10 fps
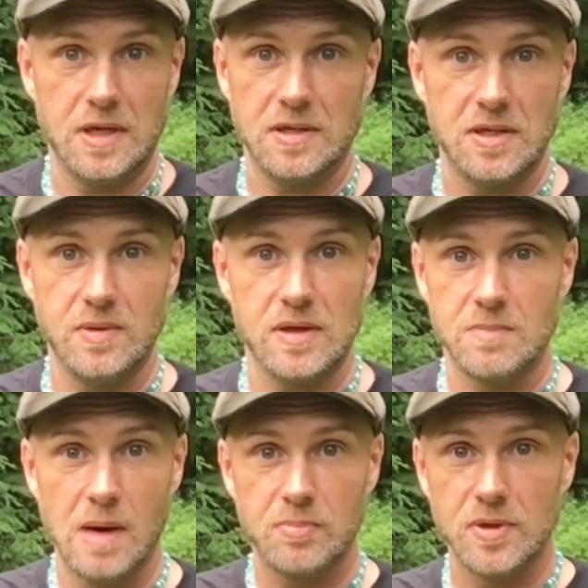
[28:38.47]
Let's see what I'll
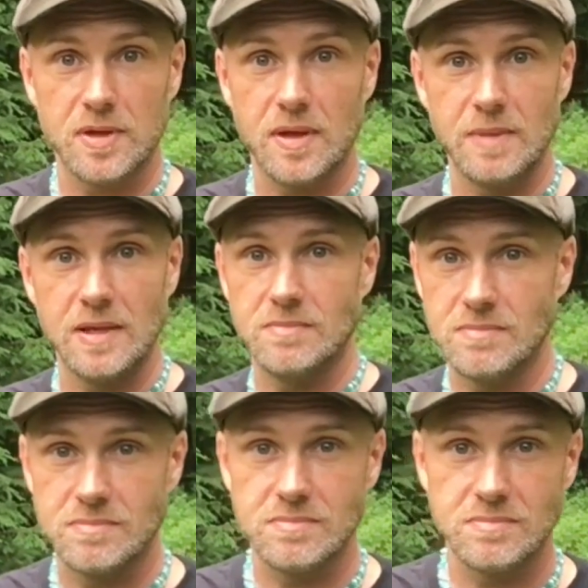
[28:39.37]
come up with. I mean,
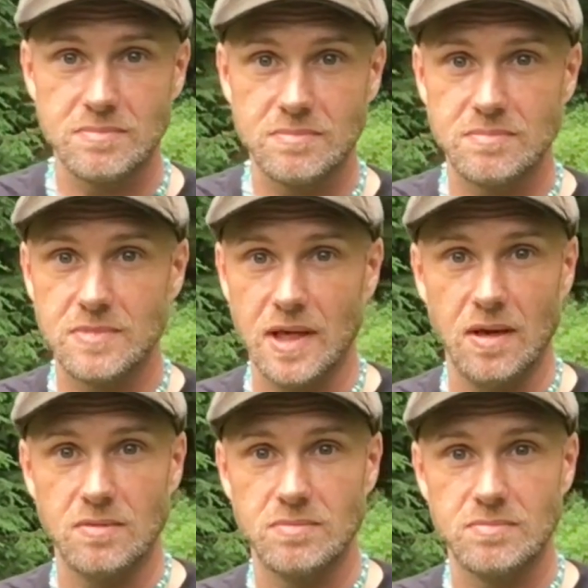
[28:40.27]
you
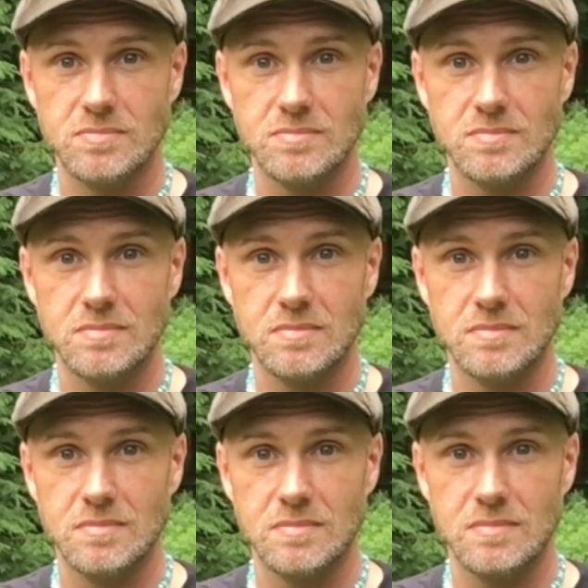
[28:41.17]
know.
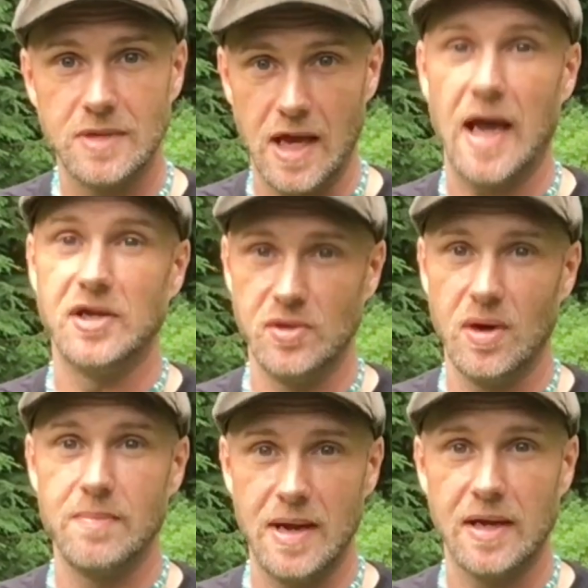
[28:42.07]
Yeah, I do.
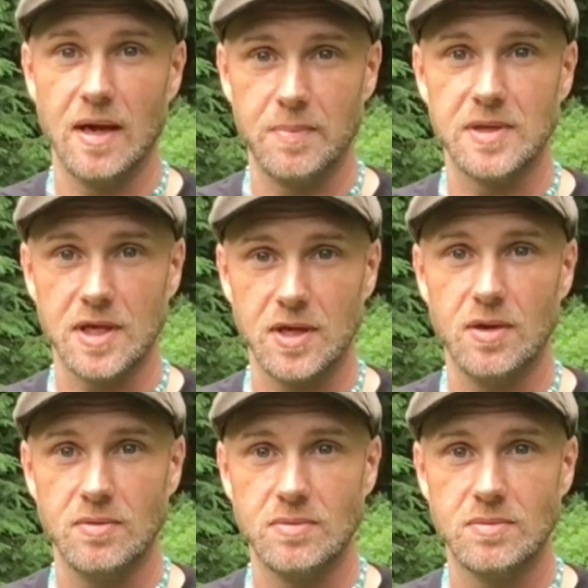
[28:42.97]
I make it up as I go.